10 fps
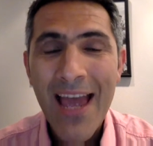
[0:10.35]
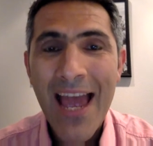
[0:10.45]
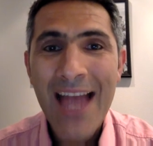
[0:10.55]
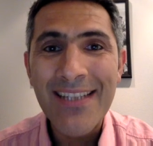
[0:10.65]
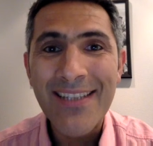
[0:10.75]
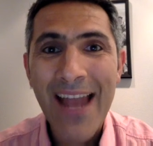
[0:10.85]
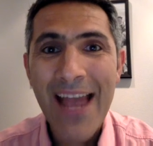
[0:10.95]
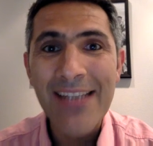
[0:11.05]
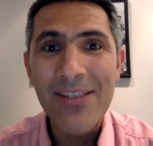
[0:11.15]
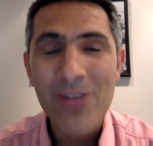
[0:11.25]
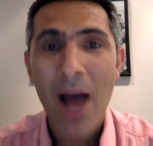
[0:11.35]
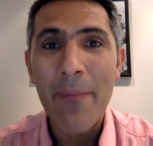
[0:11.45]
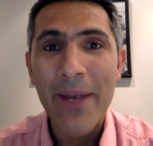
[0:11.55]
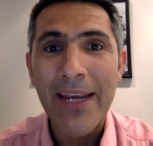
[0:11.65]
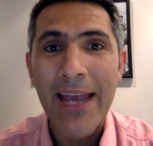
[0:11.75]
And today's
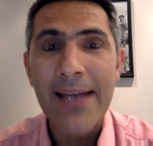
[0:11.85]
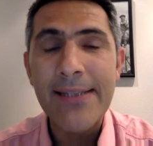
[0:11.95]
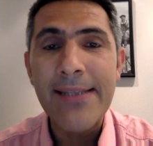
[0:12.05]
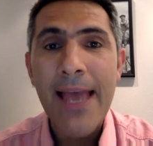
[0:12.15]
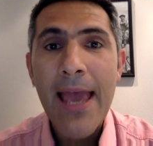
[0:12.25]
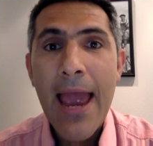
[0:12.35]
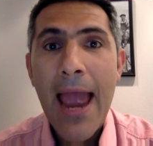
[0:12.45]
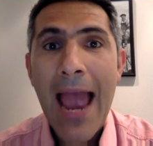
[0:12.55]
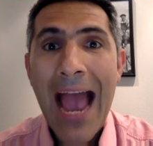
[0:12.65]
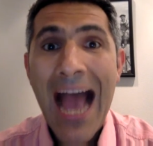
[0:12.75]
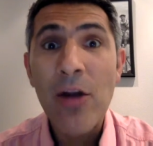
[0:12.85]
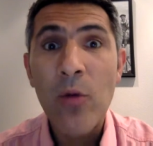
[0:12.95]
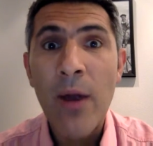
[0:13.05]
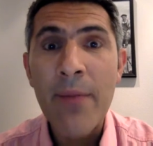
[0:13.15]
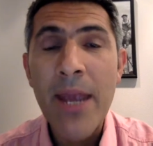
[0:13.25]
topic is, how
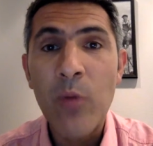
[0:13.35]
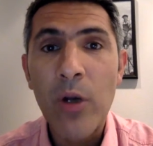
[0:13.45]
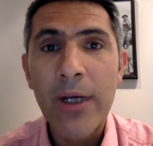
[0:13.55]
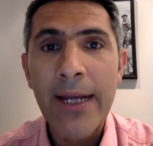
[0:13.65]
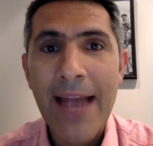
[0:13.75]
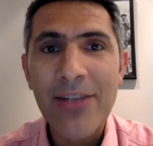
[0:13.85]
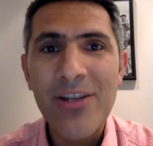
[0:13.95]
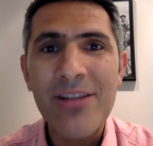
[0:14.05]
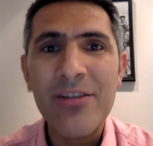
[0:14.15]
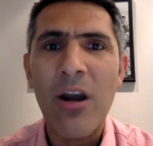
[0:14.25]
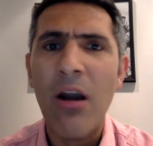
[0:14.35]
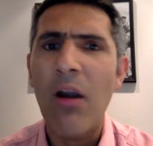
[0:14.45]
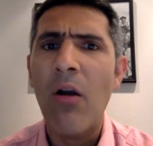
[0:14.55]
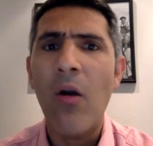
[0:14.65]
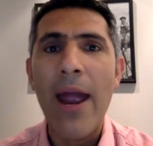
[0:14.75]
do I make more connections?
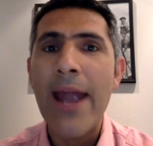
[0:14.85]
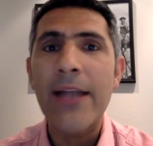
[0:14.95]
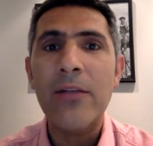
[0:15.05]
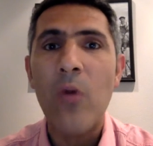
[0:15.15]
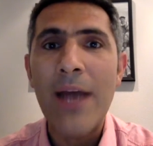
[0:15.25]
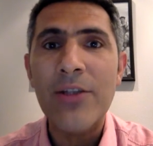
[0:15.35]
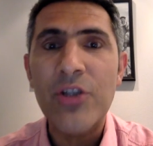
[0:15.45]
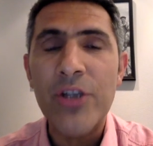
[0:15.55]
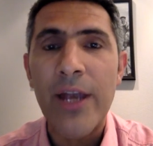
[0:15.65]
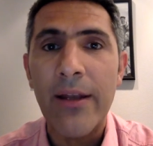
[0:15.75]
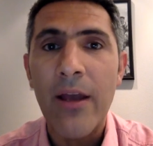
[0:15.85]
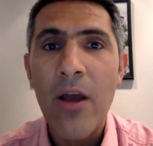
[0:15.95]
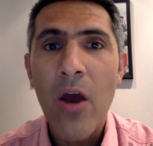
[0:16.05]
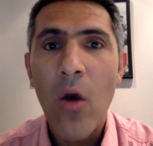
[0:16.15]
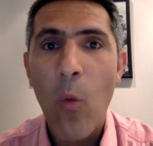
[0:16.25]
Great question.
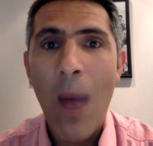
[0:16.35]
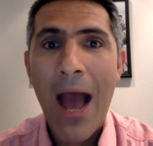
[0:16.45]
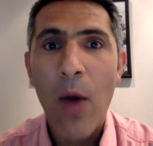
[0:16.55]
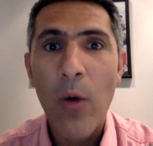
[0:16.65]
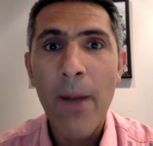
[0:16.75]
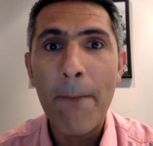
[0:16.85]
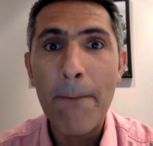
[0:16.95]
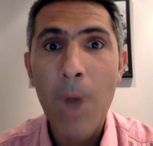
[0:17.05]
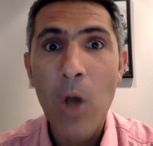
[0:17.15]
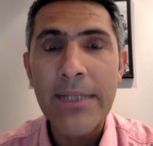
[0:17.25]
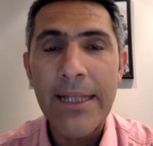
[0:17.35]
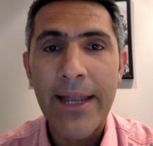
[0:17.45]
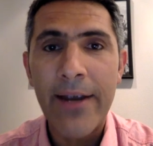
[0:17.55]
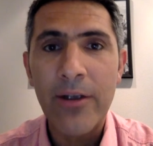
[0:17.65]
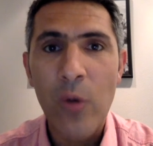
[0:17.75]
Wow, what a
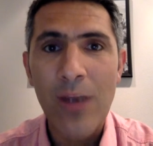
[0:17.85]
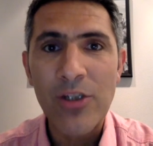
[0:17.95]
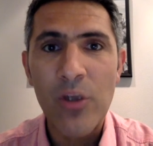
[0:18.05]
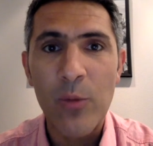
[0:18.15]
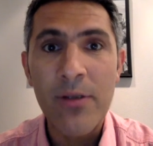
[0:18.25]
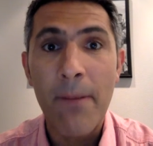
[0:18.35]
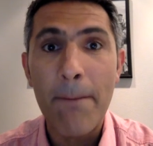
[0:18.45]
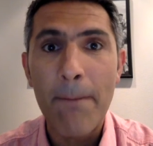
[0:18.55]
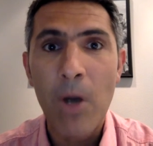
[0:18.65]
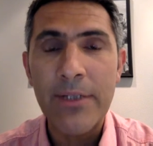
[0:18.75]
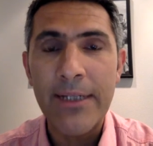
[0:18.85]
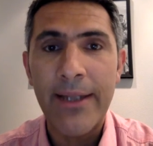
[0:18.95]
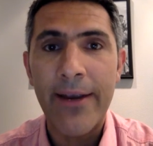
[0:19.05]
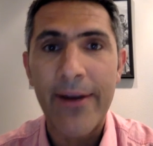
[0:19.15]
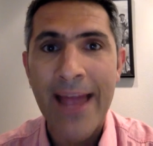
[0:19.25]
multi-layered question with some
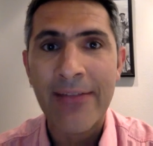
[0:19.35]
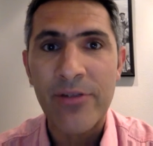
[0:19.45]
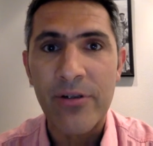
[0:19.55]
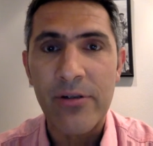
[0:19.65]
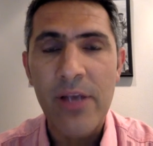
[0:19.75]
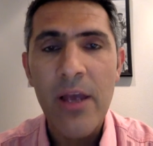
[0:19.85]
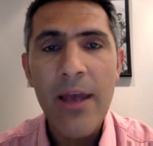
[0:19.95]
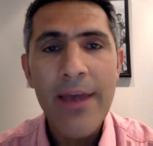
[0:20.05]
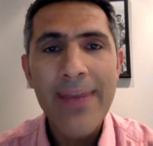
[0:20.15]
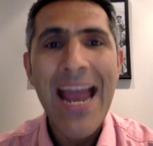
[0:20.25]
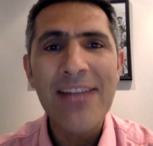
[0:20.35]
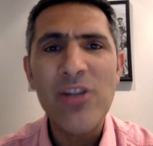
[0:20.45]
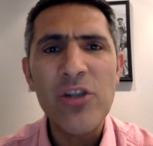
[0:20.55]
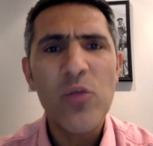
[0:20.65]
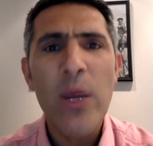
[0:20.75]
multi-layered answers. The
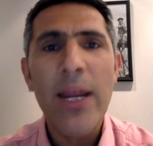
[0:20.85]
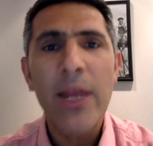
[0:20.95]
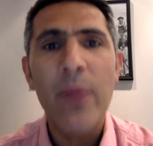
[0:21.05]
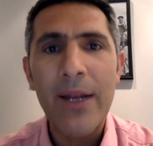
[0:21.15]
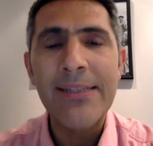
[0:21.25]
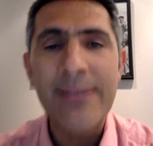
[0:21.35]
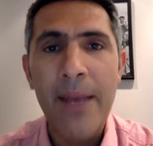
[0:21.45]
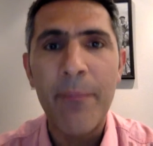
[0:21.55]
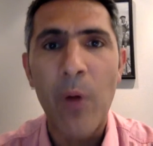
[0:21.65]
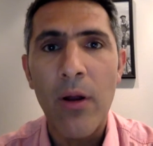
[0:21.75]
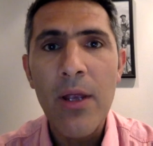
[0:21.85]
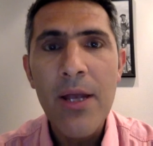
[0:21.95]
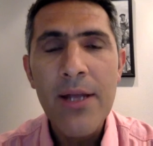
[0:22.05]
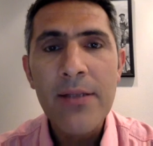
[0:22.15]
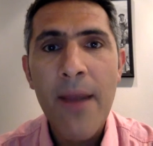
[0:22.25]
answer is really, really simple.
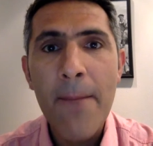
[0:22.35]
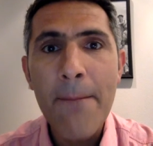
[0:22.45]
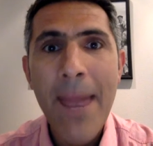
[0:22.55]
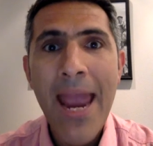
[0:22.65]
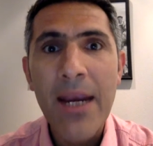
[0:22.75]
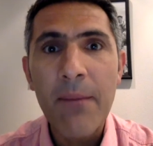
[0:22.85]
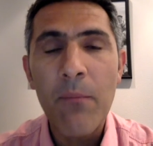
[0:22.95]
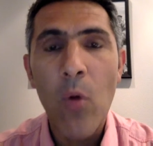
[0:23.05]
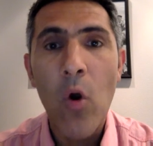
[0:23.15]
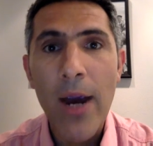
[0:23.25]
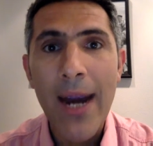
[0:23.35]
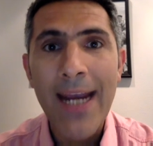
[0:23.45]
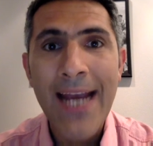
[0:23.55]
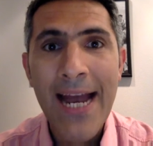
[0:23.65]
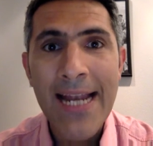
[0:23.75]
To make more
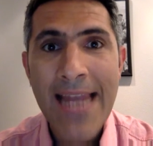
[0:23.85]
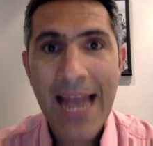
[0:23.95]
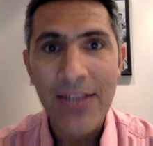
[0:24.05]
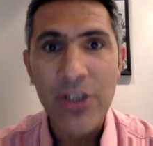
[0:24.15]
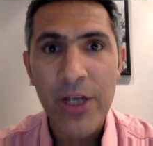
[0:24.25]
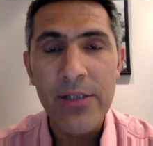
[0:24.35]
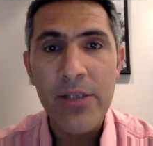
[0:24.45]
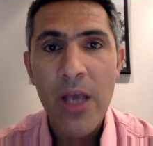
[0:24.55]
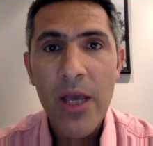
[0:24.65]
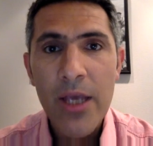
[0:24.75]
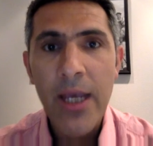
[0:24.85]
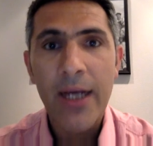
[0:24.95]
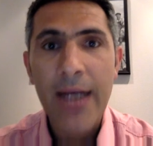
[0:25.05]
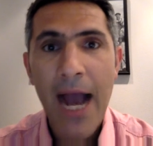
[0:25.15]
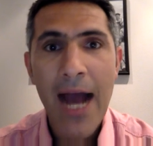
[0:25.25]
connections, you
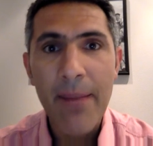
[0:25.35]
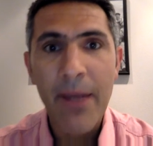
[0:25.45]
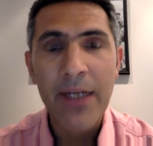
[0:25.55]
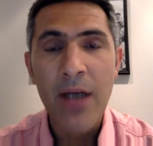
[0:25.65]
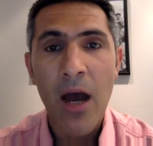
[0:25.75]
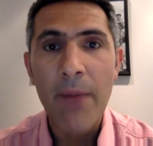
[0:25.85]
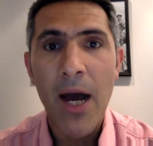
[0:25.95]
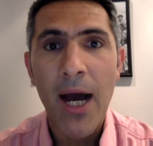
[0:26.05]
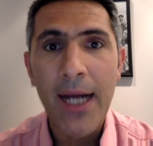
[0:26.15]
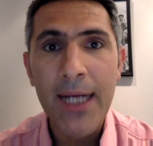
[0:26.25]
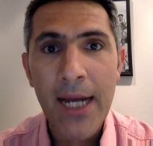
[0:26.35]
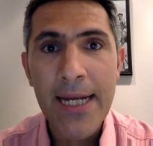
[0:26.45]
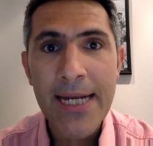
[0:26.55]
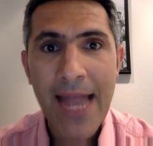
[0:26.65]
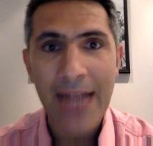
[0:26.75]
gotta become a
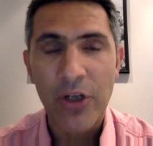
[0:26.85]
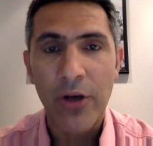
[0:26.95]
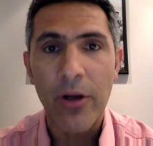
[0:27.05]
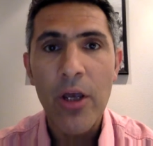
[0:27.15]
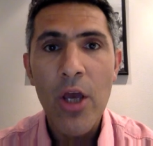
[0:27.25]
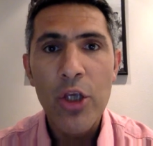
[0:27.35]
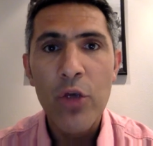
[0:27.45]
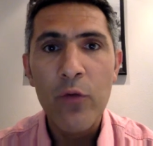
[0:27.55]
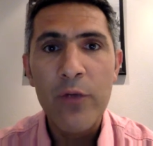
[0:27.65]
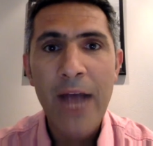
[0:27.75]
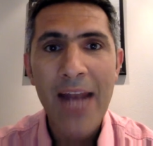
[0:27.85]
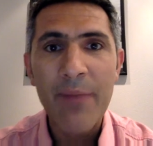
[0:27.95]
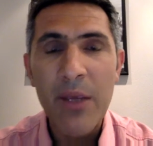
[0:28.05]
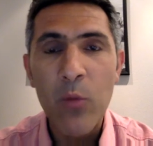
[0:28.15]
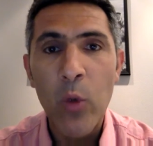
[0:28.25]
connector. You've gotta
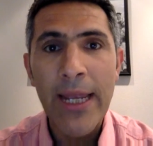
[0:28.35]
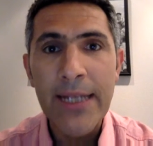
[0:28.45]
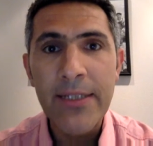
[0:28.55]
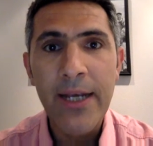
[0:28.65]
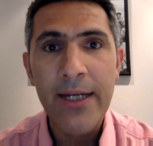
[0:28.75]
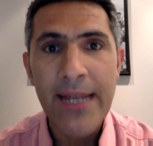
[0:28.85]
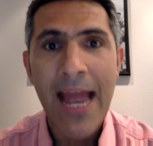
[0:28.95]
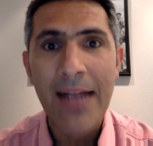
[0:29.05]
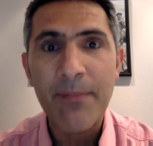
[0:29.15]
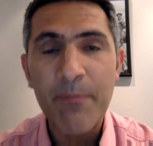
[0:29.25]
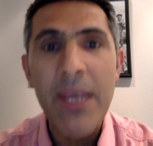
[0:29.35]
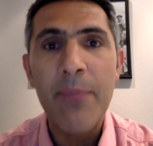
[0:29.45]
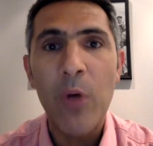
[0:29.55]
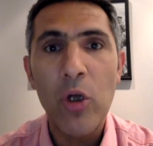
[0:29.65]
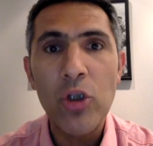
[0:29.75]
be willing to connect
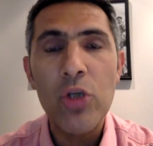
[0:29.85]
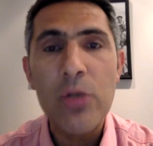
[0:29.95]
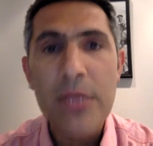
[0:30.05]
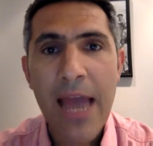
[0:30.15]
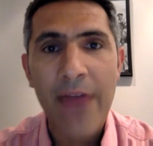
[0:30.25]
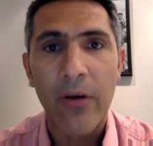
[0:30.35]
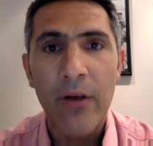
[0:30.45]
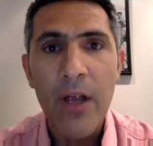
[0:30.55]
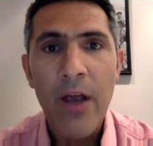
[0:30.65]
people together.